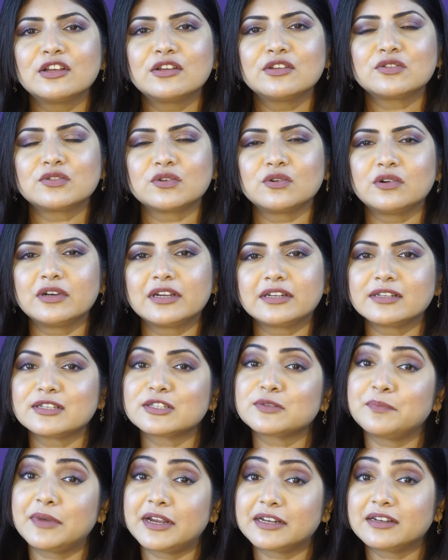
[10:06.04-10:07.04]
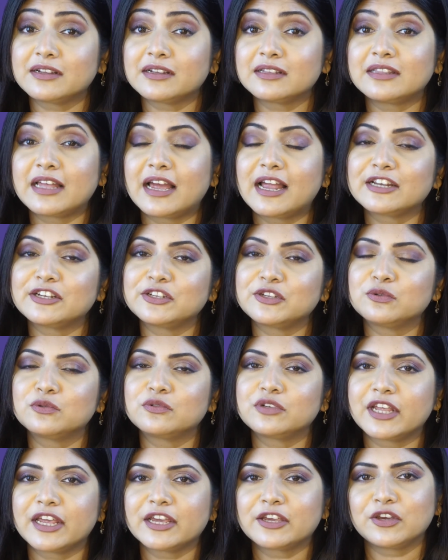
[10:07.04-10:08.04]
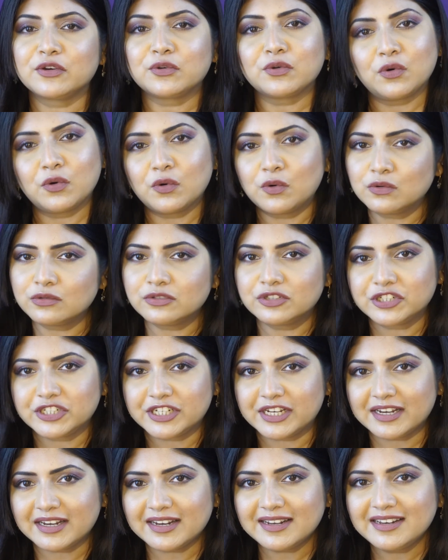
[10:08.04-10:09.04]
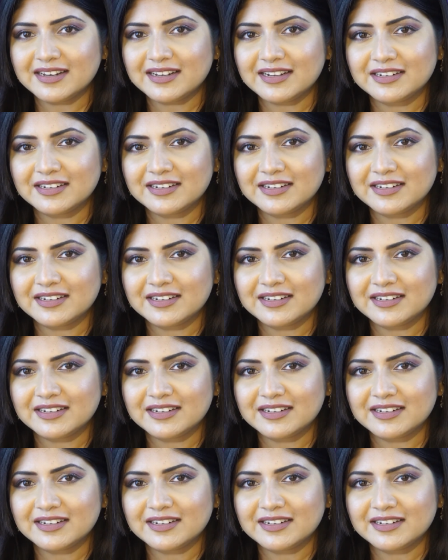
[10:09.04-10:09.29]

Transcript: So it is better that you take your own shade.